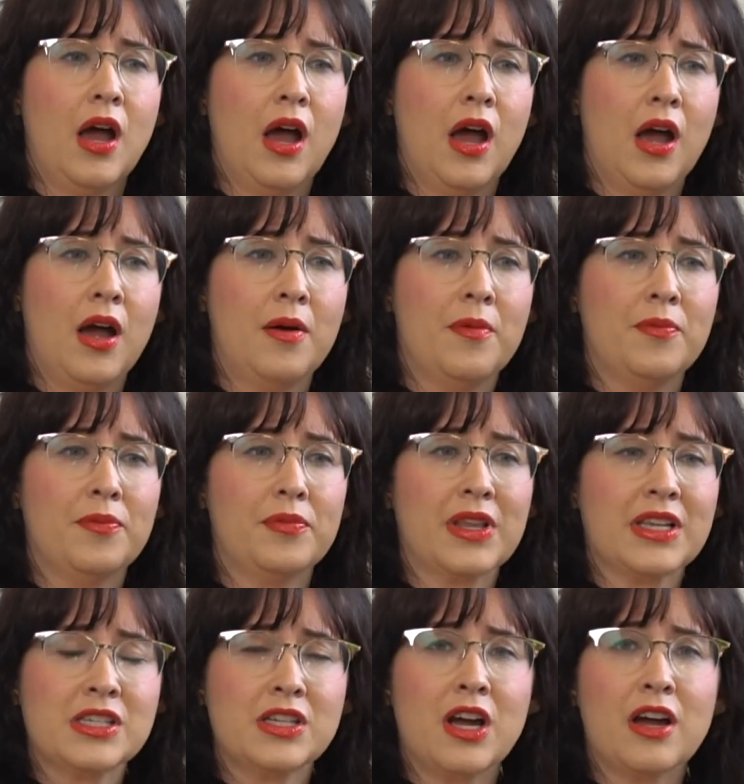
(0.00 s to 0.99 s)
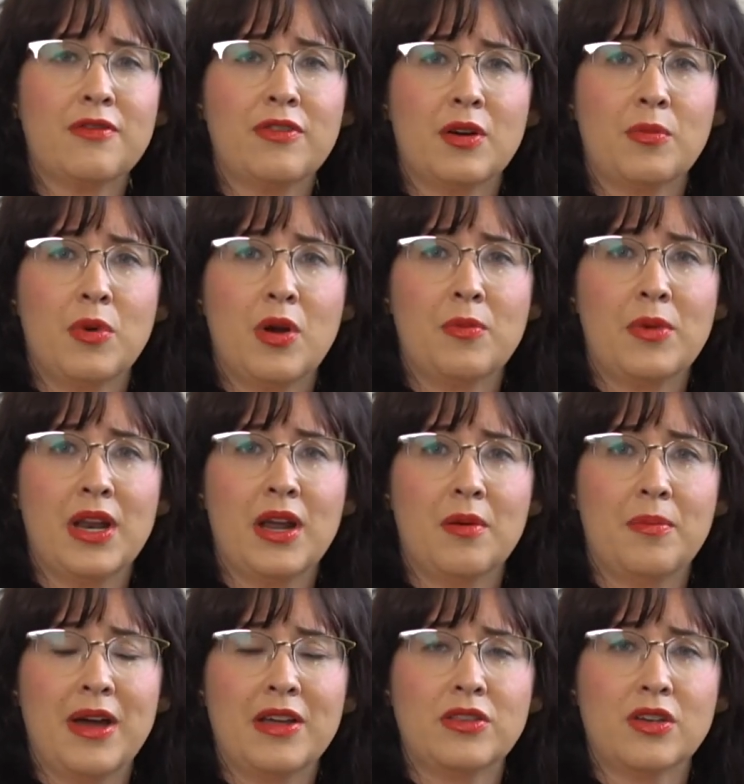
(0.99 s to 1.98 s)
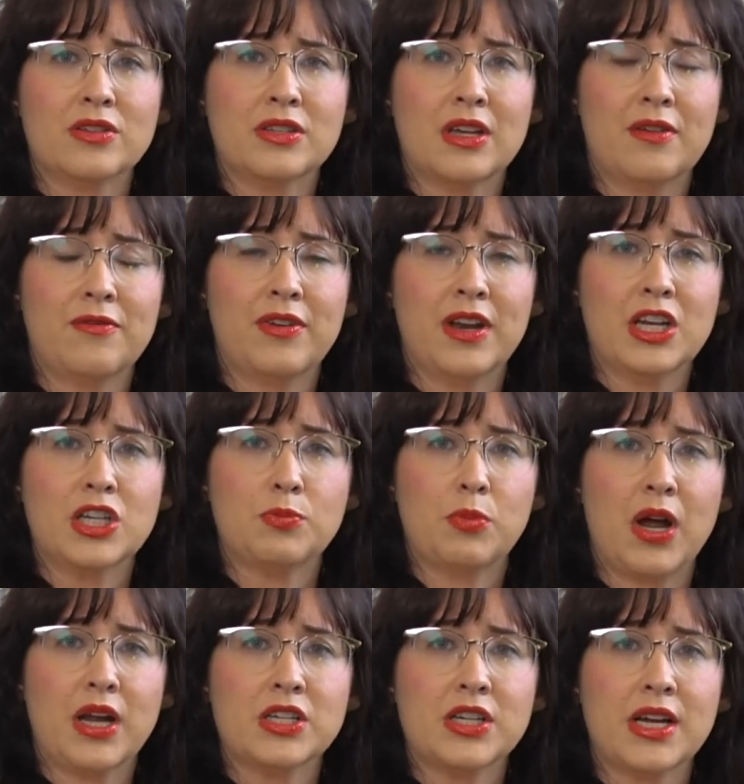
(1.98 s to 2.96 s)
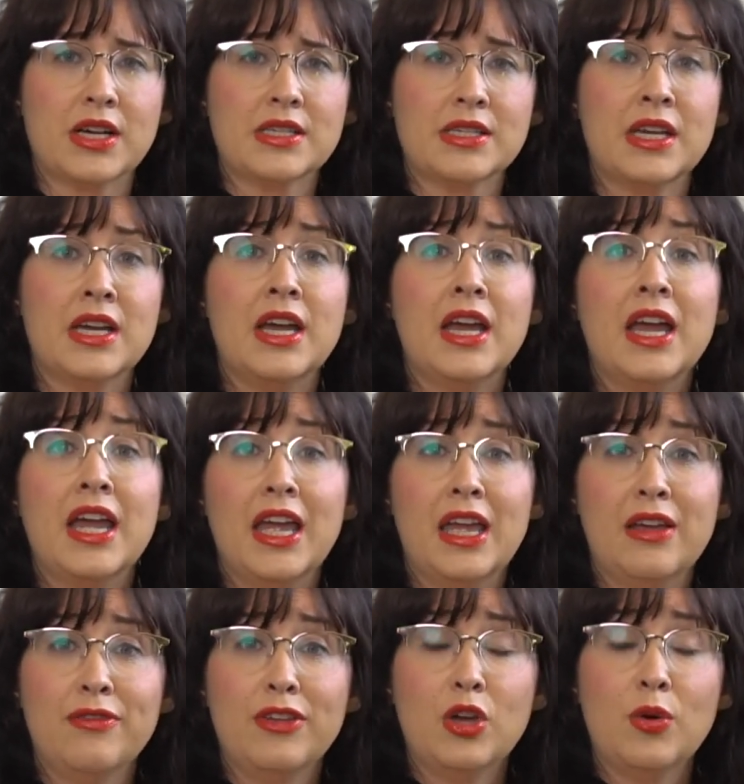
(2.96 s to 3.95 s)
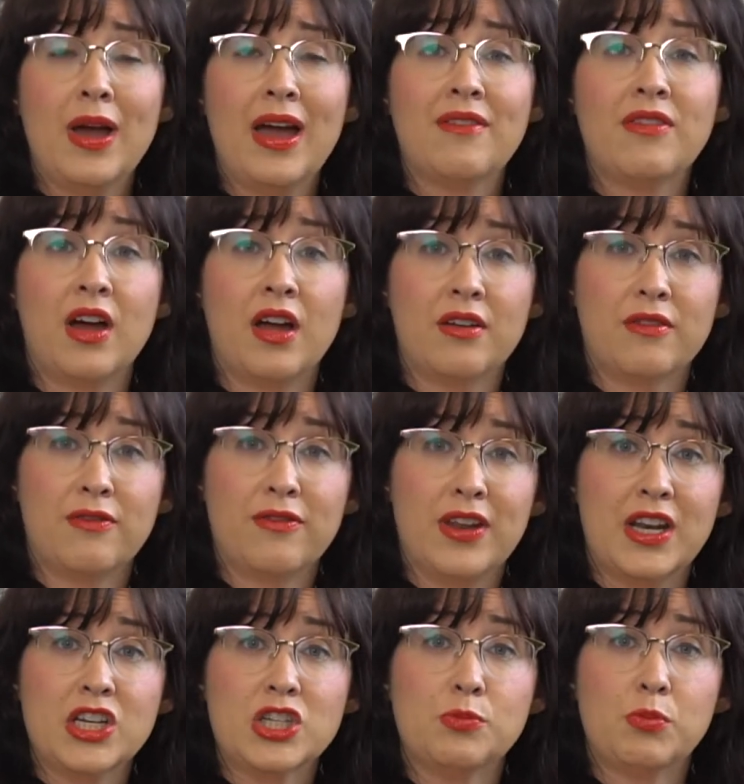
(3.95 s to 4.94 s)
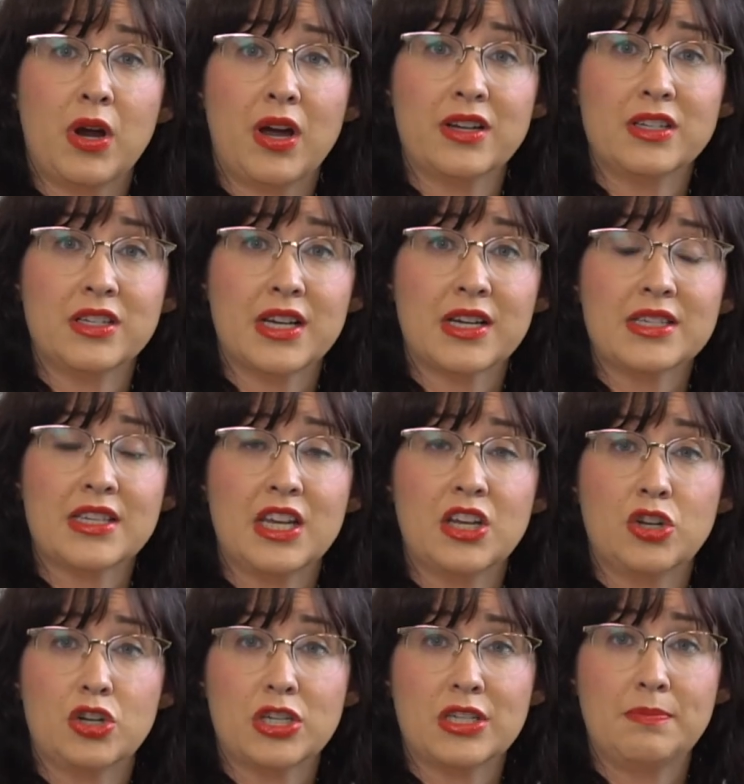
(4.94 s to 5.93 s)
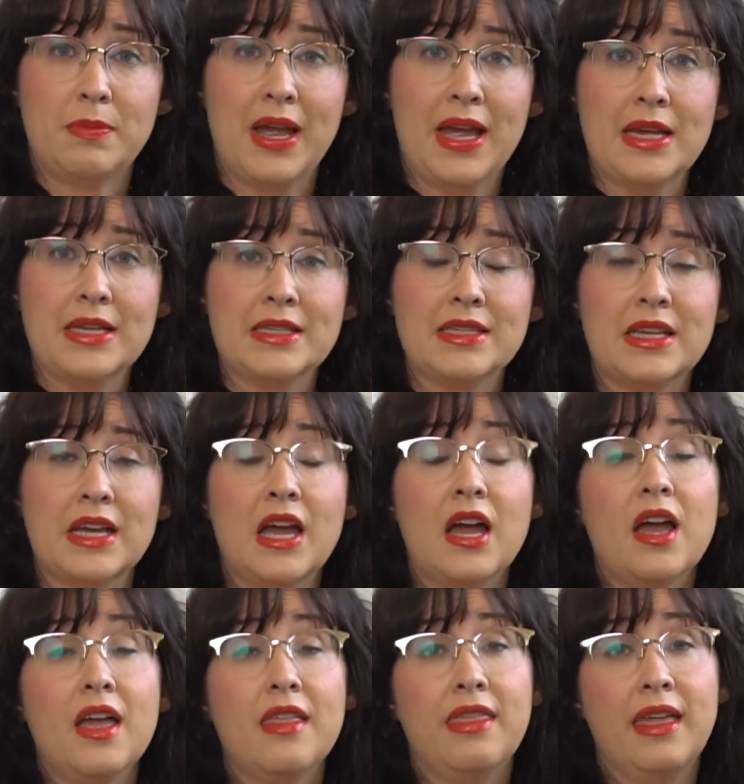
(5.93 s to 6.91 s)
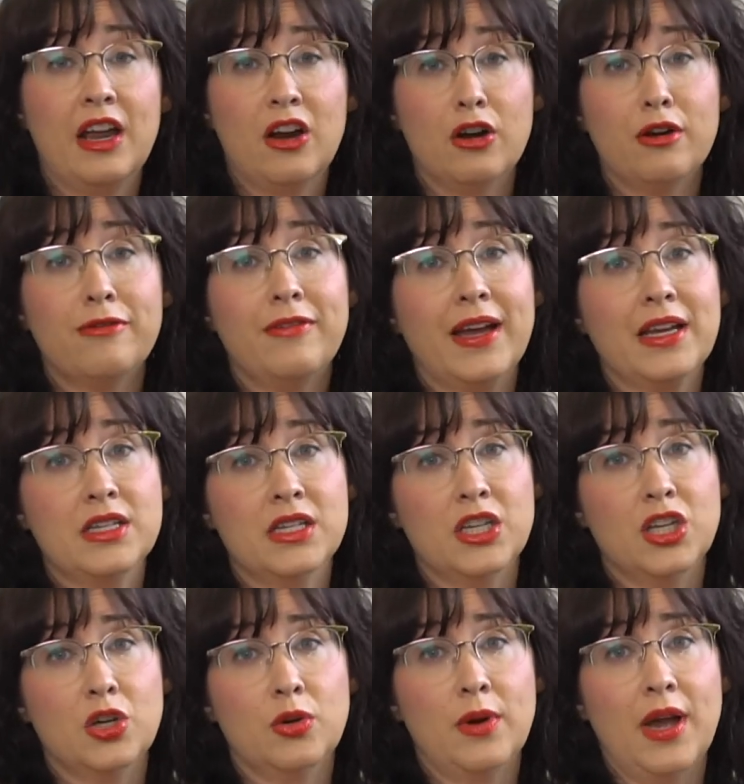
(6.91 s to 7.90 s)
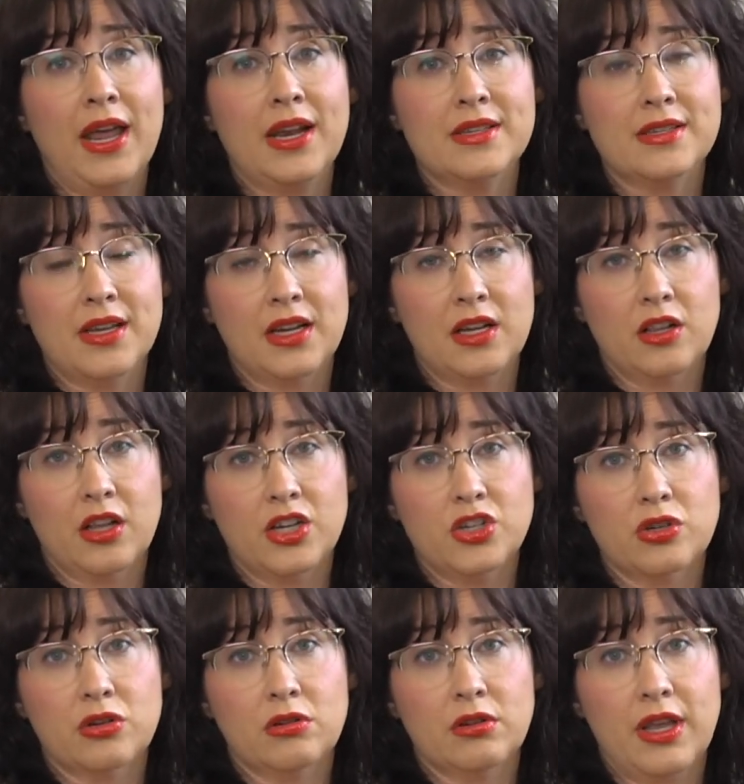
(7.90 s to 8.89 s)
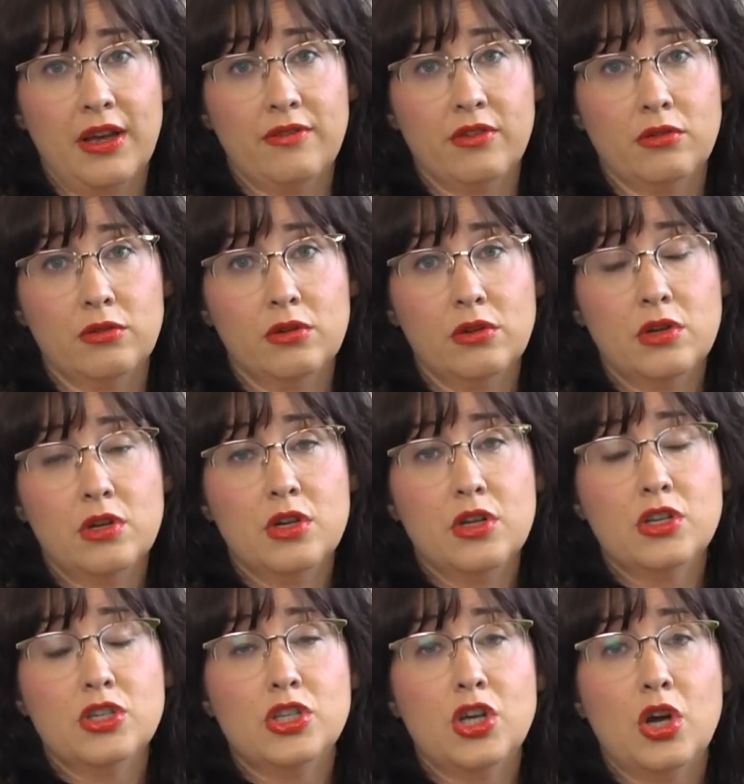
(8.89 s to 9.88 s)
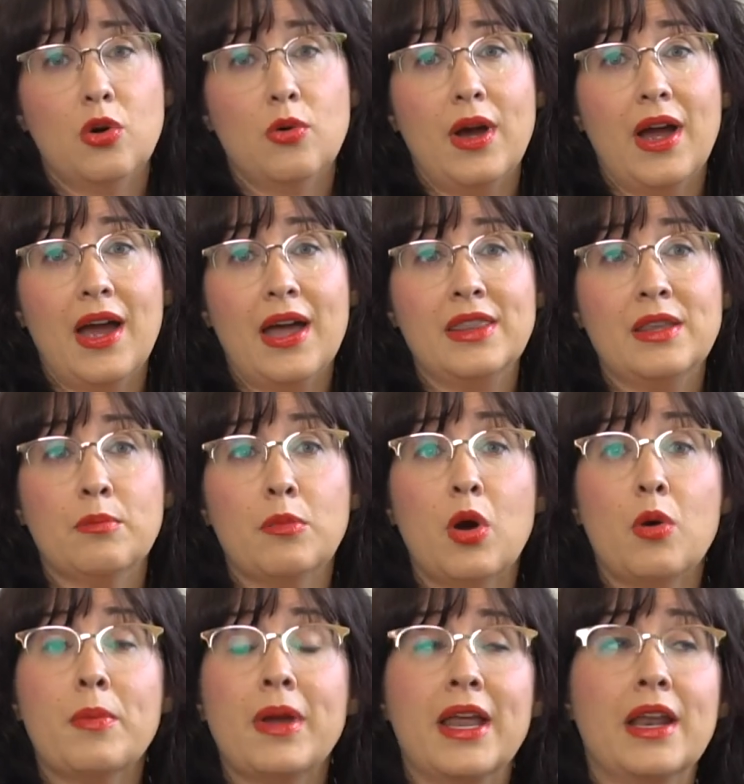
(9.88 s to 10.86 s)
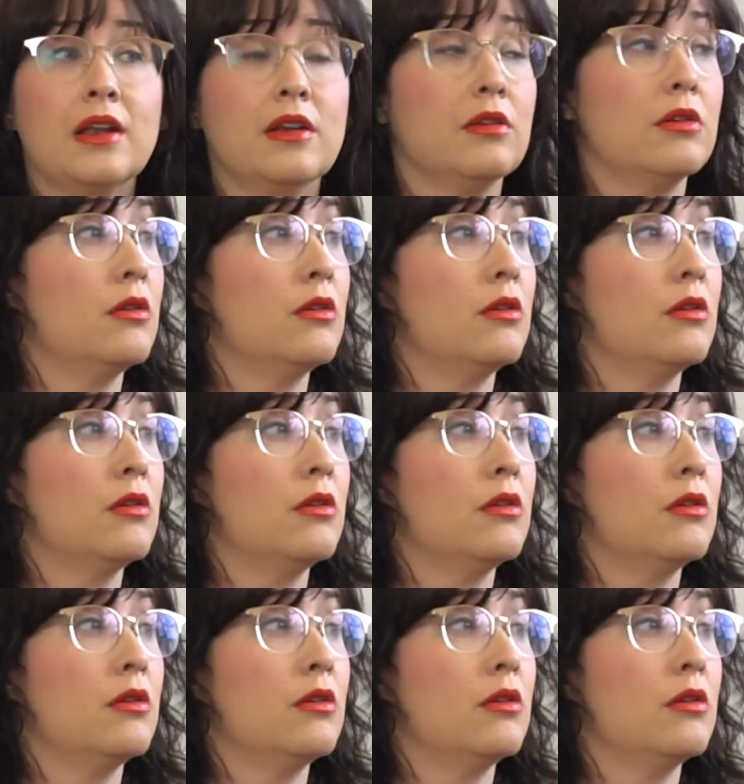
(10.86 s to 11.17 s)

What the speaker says: let's talk for a moment about those unfinished projects. If you have unfinished projects in your space, they are affecting you at a psychological level. So at the moment,